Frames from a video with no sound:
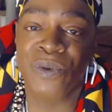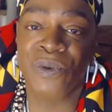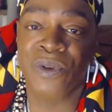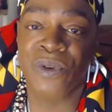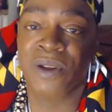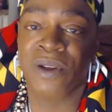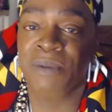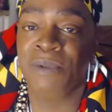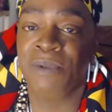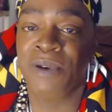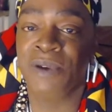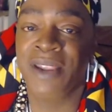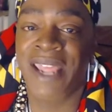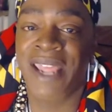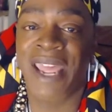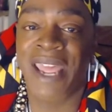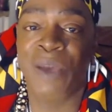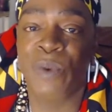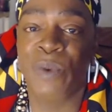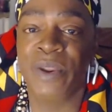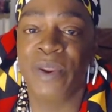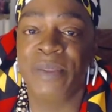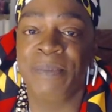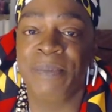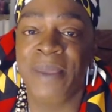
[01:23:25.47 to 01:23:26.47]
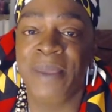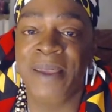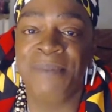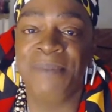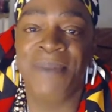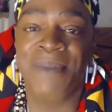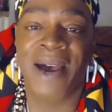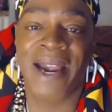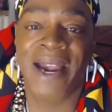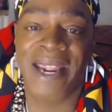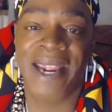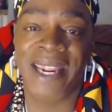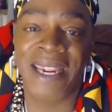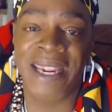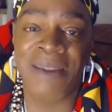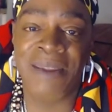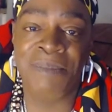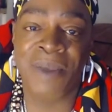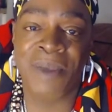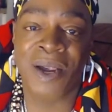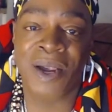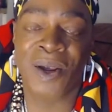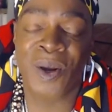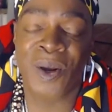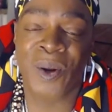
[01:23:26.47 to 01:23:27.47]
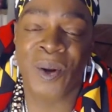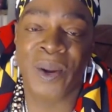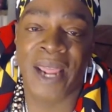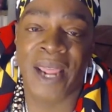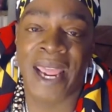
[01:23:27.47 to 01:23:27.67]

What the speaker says: communicate with me by email